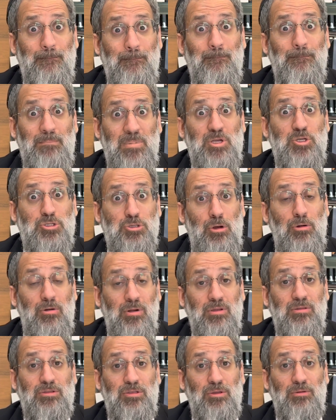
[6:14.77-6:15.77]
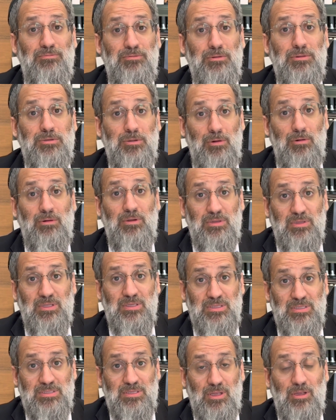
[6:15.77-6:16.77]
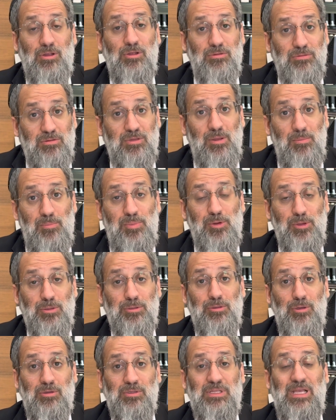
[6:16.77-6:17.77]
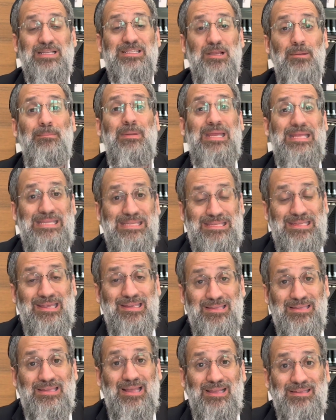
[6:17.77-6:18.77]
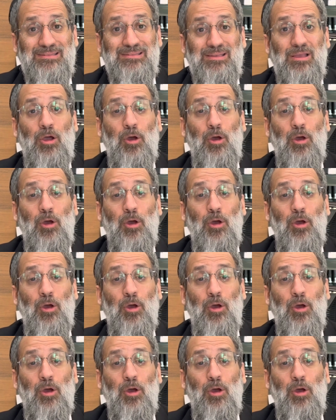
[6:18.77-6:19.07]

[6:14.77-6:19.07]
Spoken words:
majority of authorities and contemporary authorities actually maintain that